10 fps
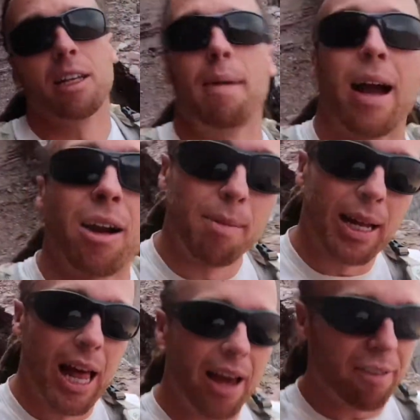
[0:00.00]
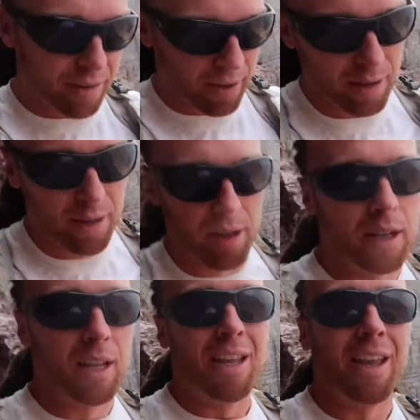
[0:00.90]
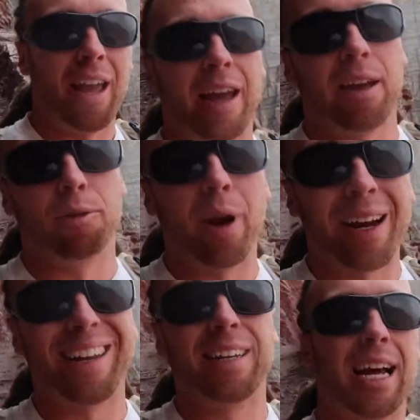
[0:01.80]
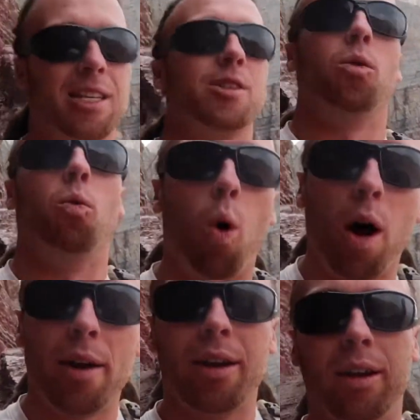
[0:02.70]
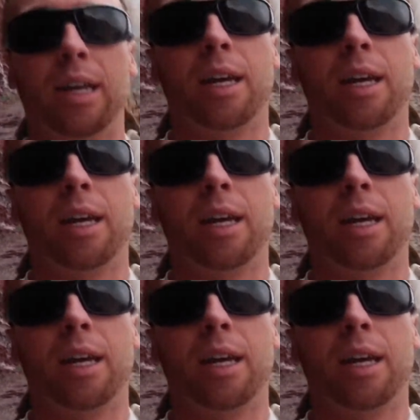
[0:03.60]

look back on my life and recognize the one